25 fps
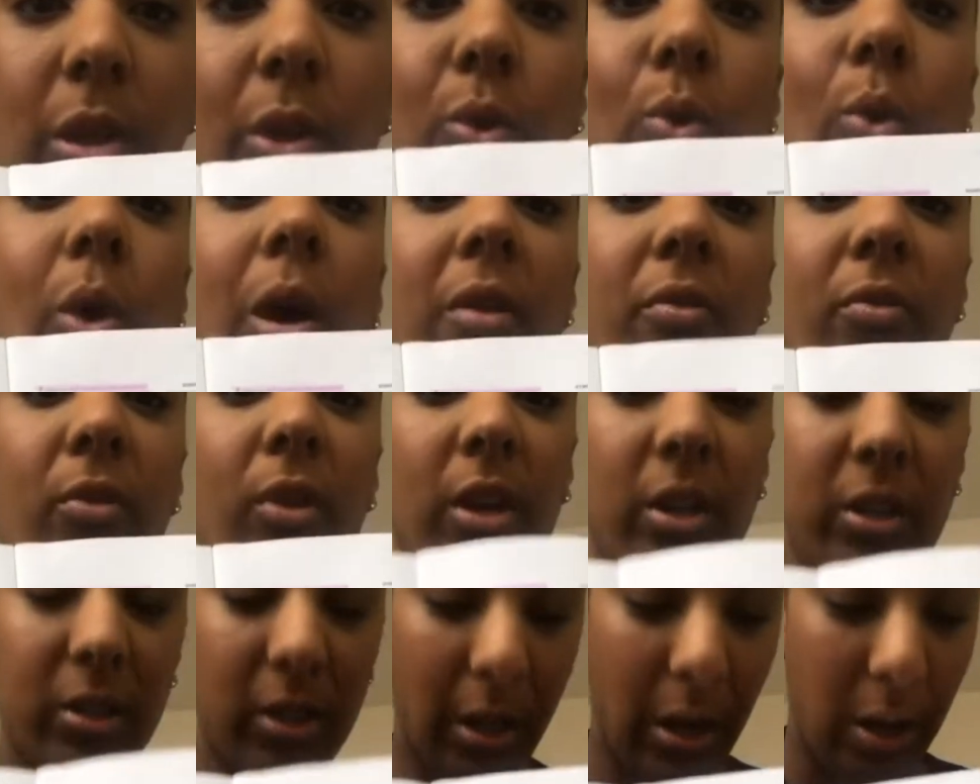quite
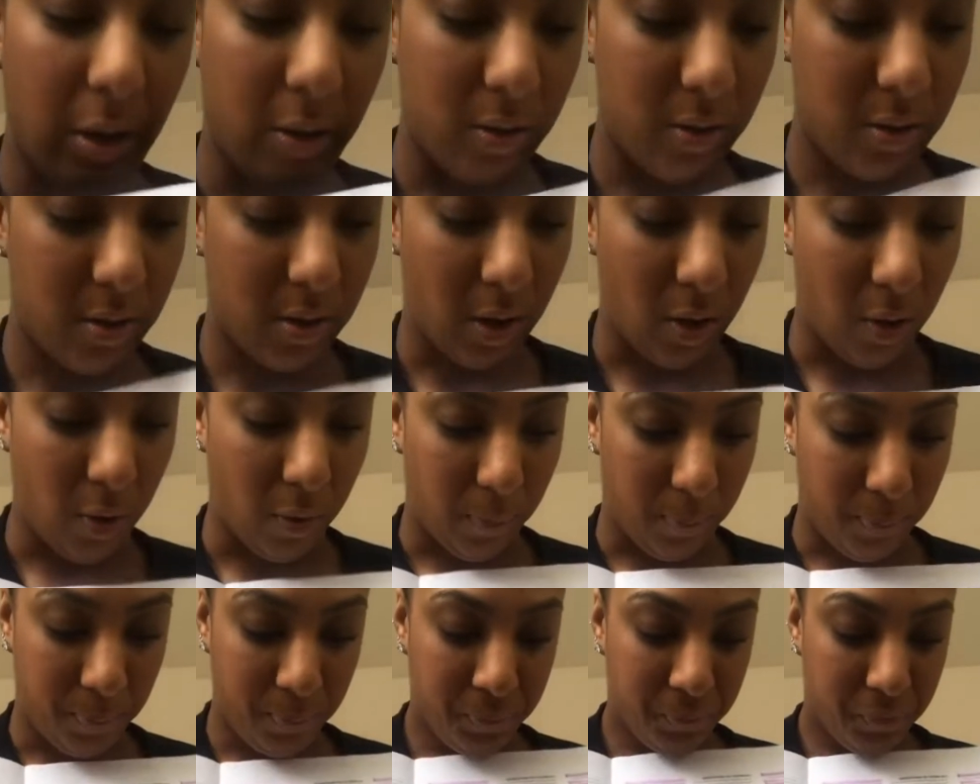volatile. So
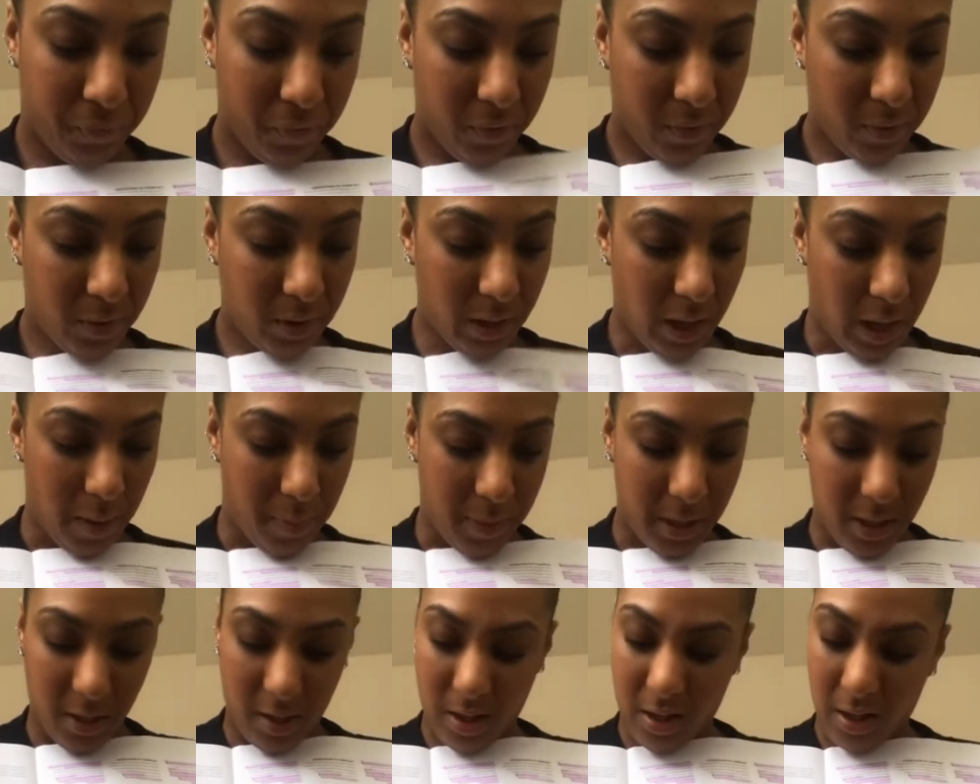that
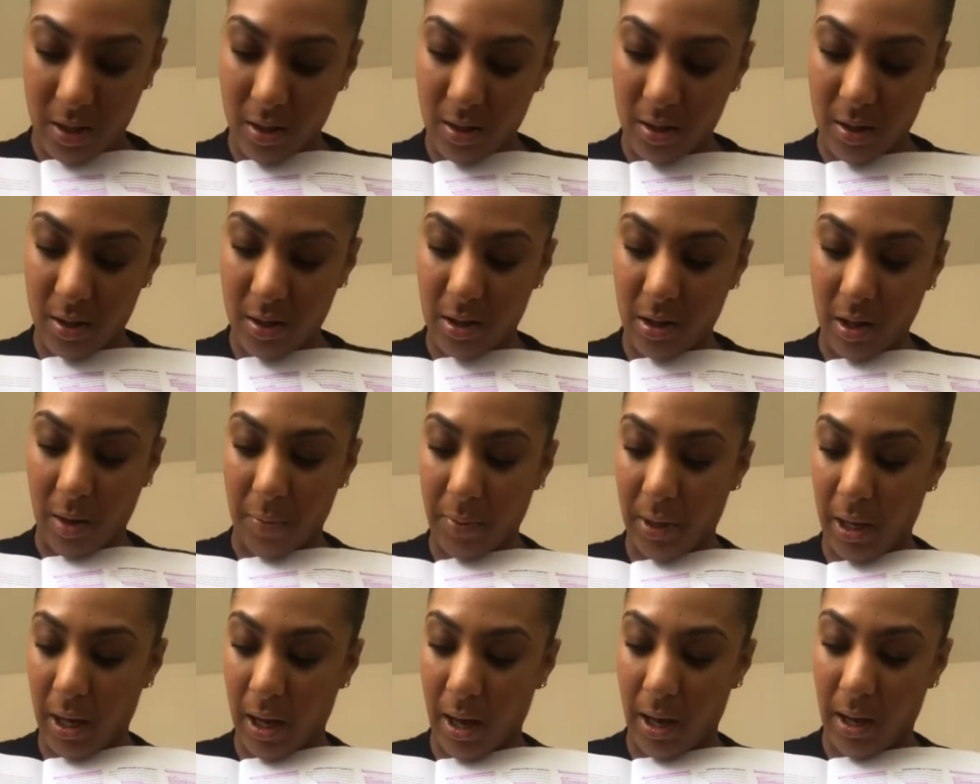means some
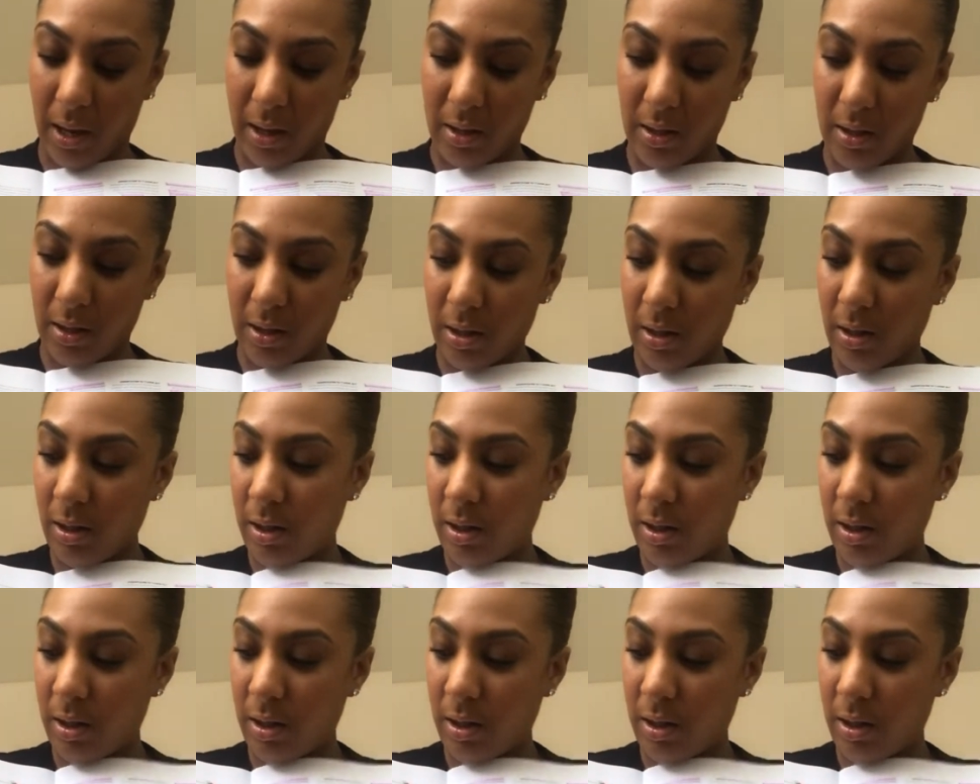years